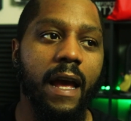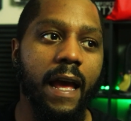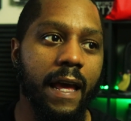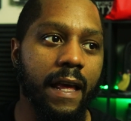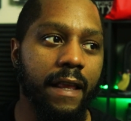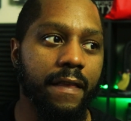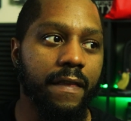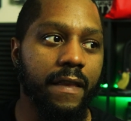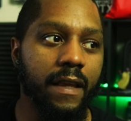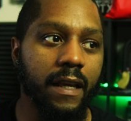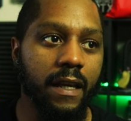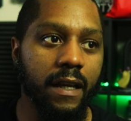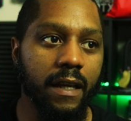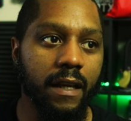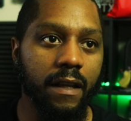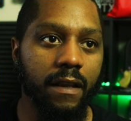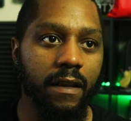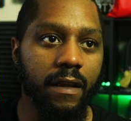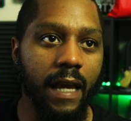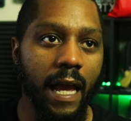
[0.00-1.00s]
And
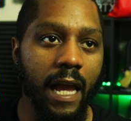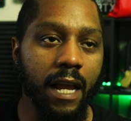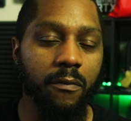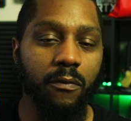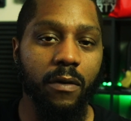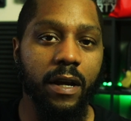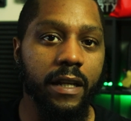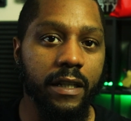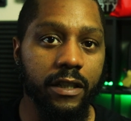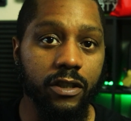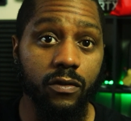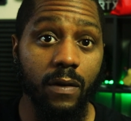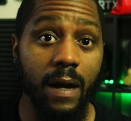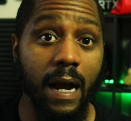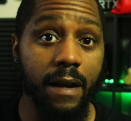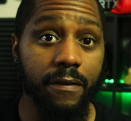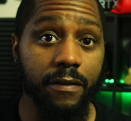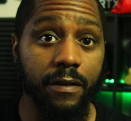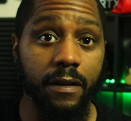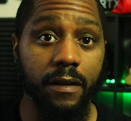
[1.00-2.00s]
the game ready
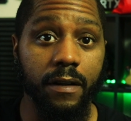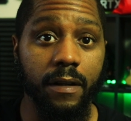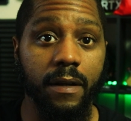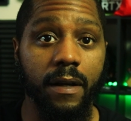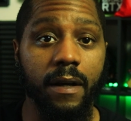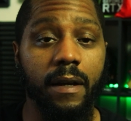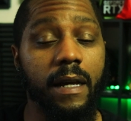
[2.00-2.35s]
driver